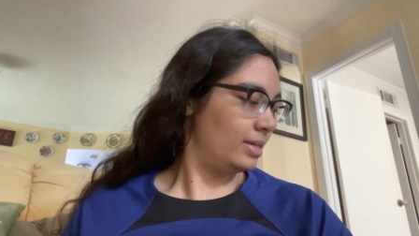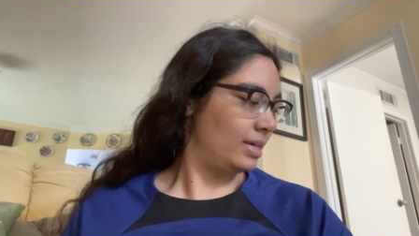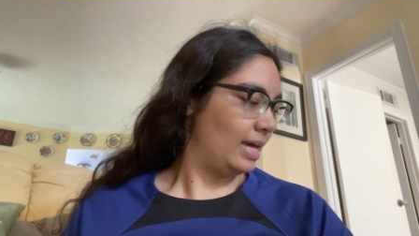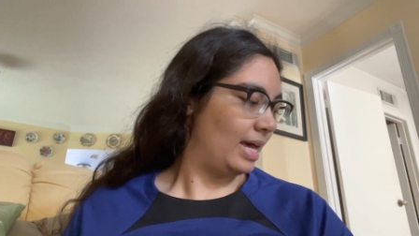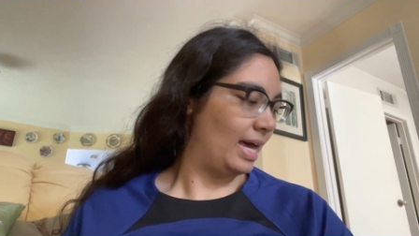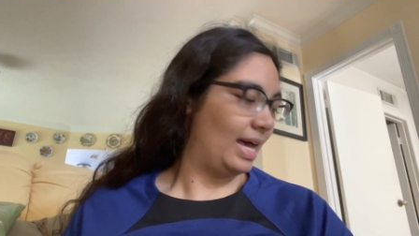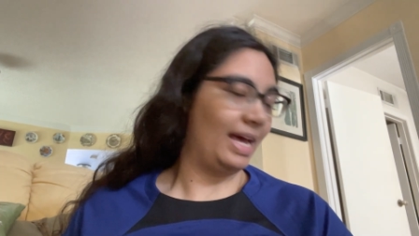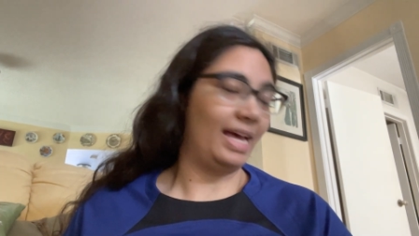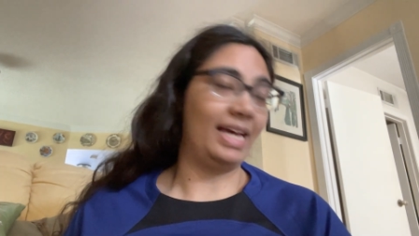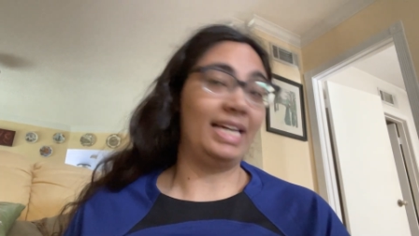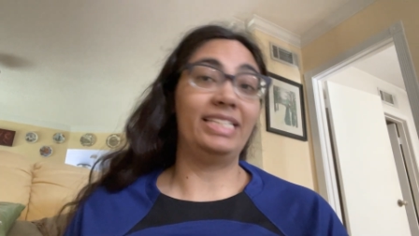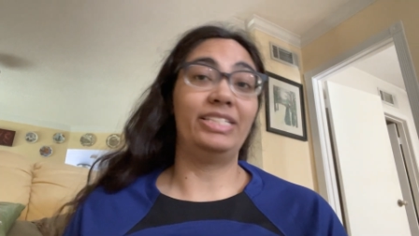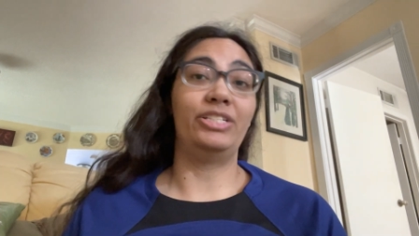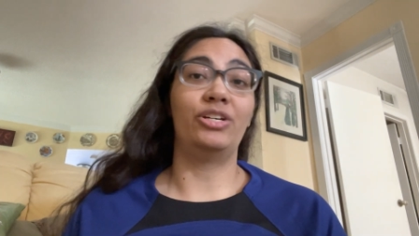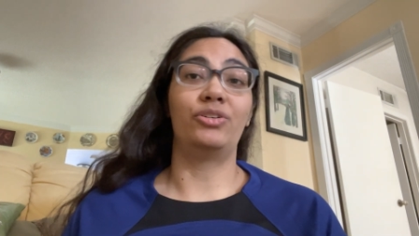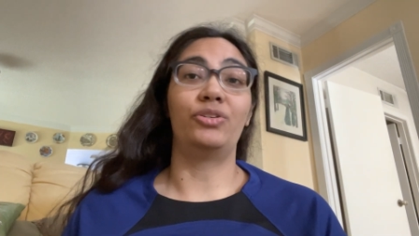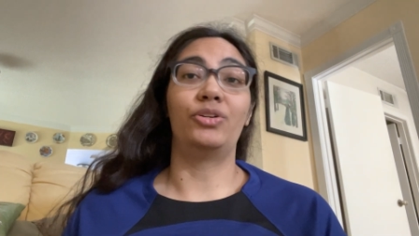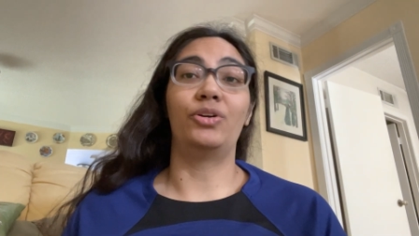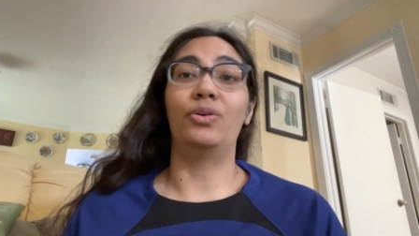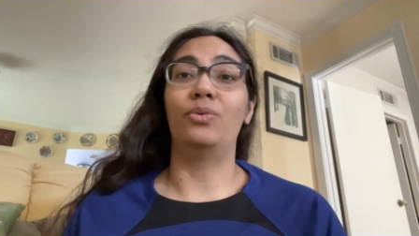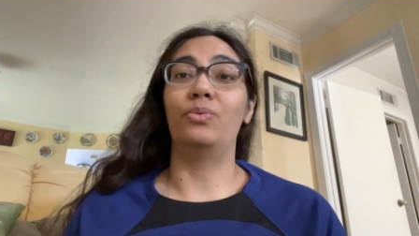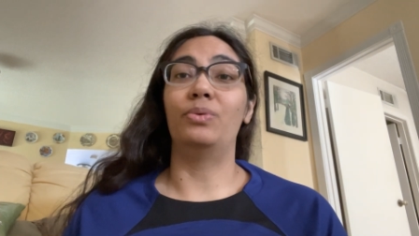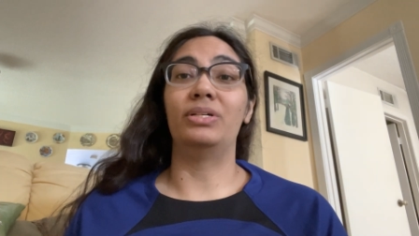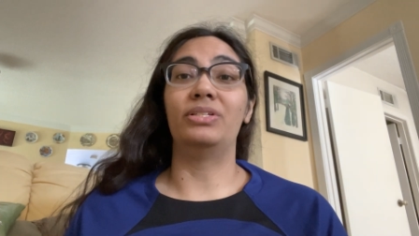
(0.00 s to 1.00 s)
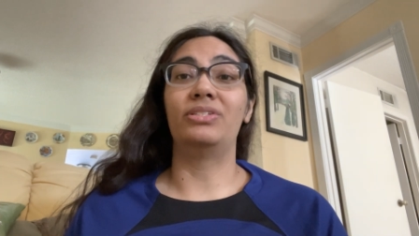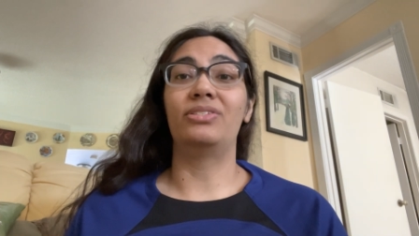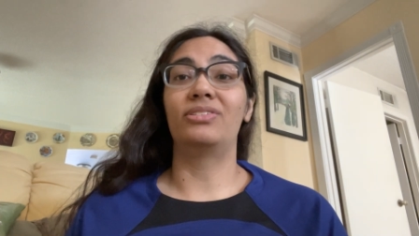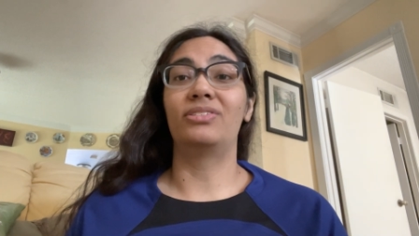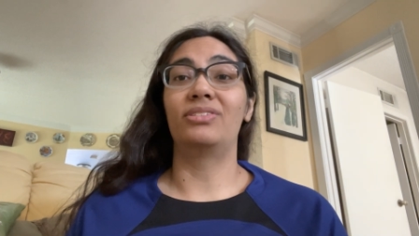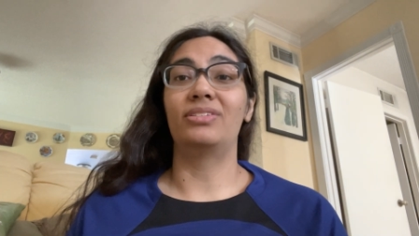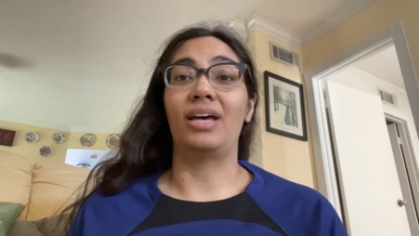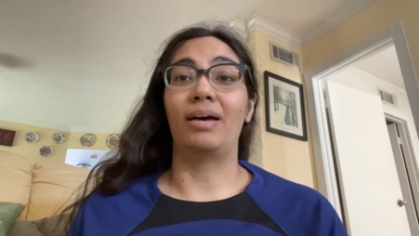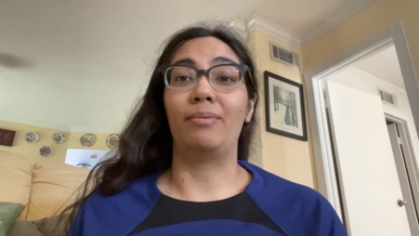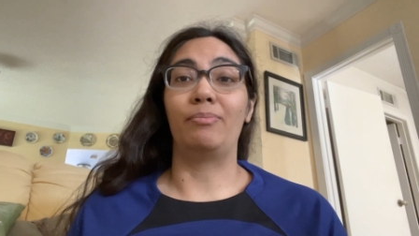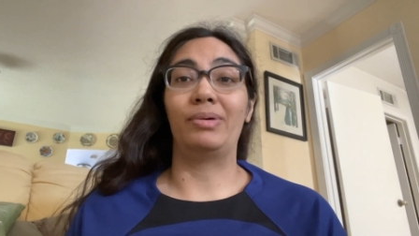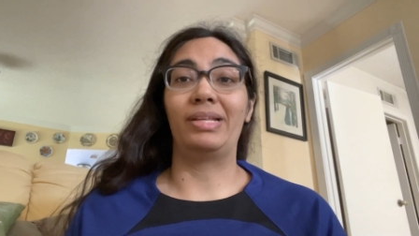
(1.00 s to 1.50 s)
I don't know
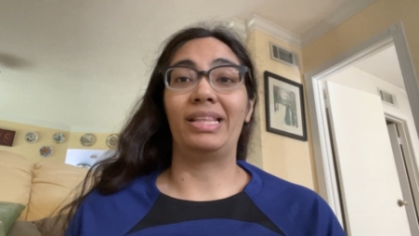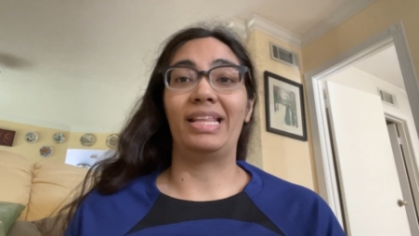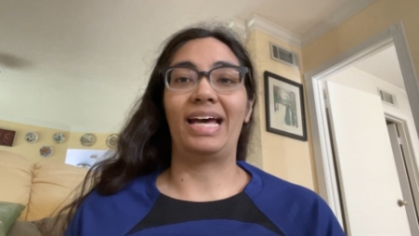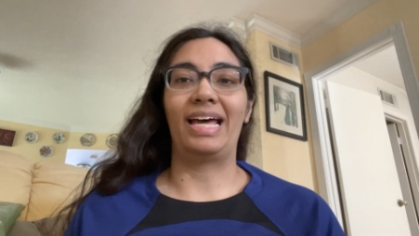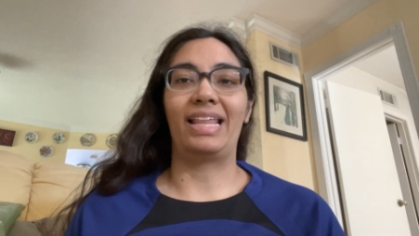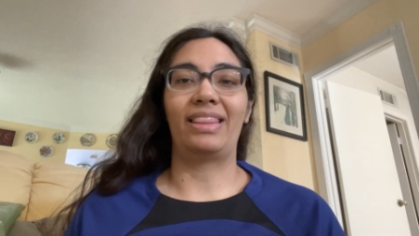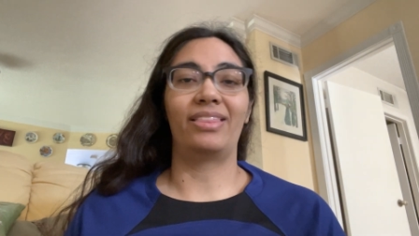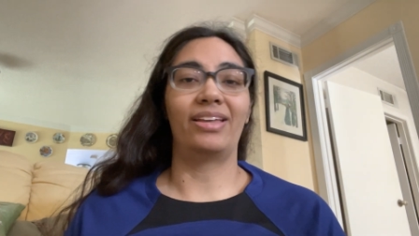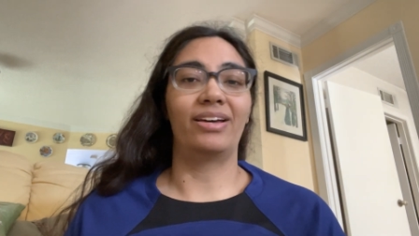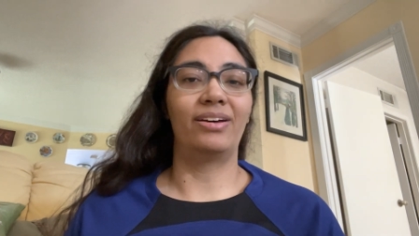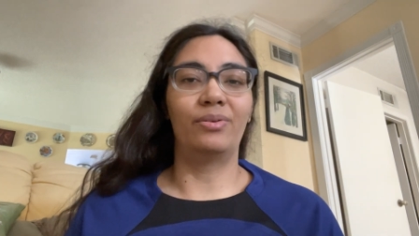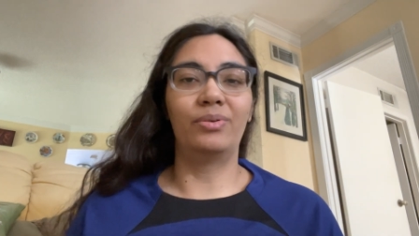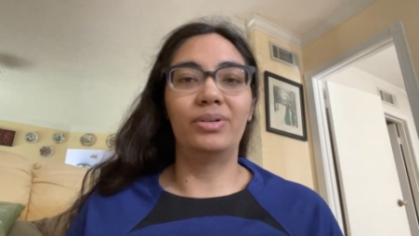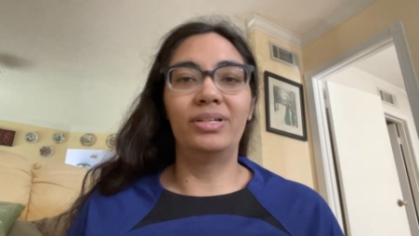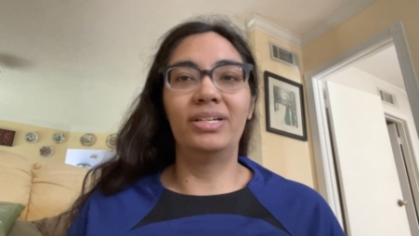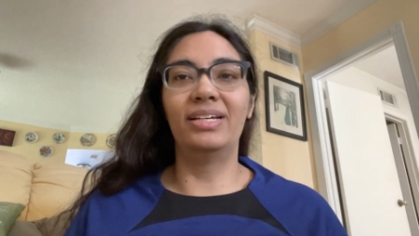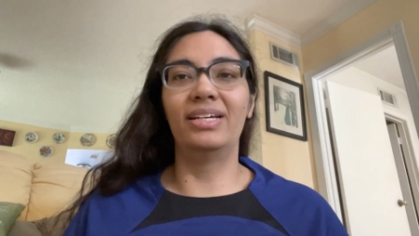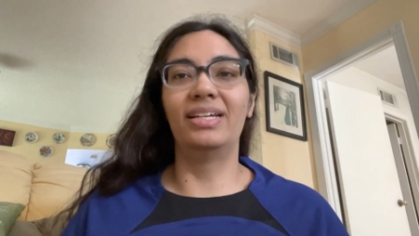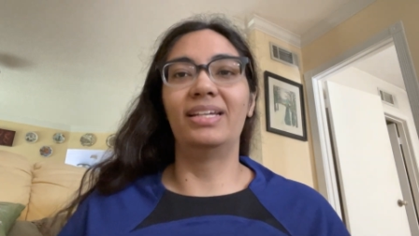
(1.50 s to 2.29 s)
what's up with that though.